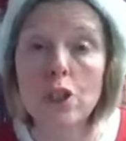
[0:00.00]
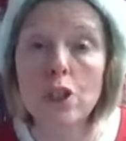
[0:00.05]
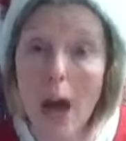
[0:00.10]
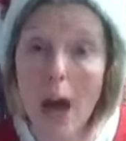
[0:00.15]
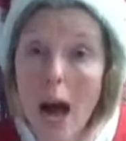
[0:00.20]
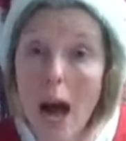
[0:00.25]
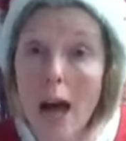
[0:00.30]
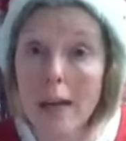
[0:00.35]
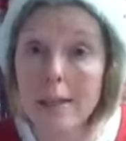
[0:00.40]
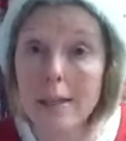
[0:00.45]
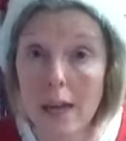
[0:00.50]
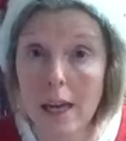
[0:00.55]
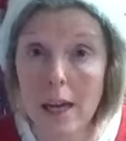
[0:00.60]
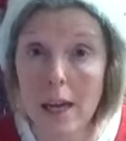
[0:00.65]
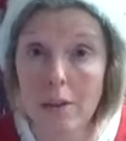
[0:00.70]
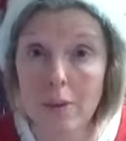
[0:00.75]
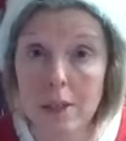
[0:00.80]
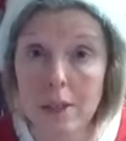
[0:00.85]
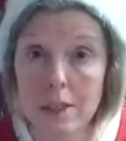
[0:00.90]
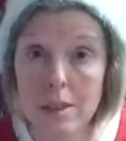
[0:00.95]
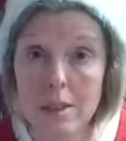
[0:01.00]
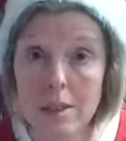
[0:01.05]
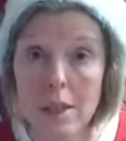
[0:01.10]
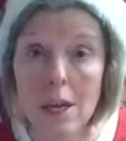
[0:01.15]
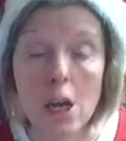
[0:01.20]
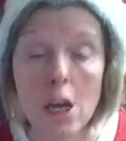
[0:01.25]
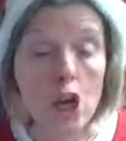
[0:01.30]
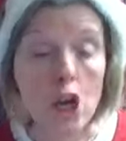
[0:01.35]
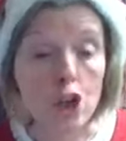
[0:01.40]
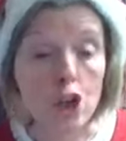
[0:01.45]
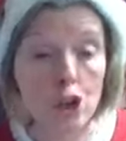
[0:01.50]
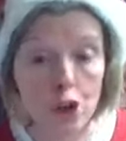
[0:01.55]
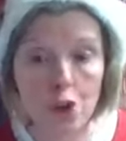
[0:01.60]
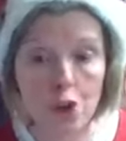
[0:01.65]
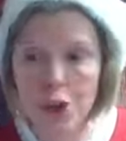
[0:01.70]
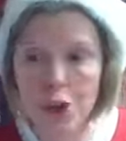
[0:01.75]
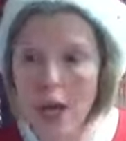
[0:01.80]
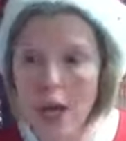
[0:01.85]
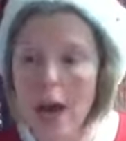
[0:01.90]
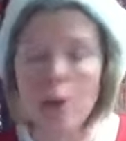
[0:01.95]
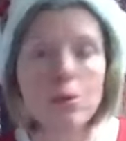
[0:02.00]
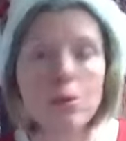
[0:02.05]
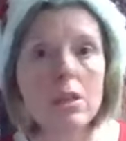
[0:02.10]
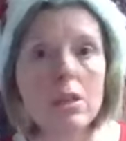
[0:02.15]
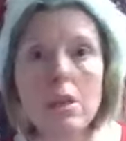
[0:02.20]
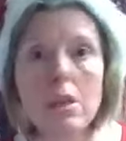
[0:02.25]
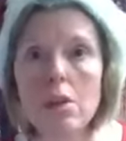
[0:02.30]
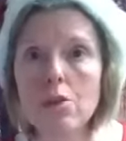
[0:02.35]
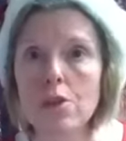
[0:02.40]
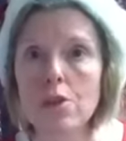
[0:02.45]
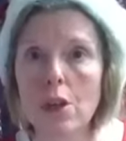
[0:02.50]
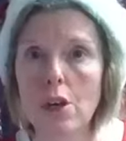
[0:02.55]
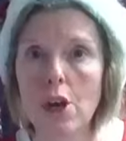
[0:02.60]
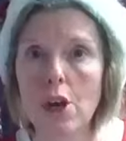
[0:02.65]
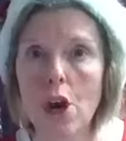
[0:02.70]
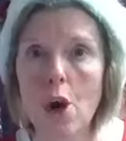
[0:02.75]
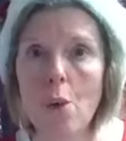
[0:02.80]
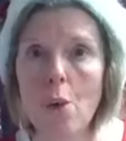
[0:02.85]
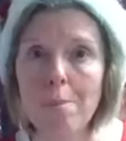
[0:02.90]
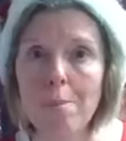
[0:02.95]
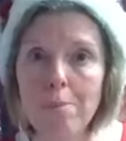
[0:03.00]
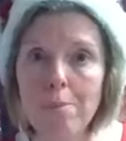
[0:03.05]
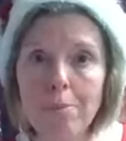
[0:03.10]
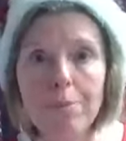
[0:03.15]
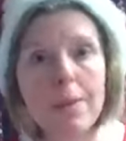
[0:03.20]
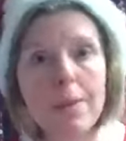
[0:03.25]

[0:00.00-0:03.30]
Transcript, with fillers: God gave us 2,000 years ago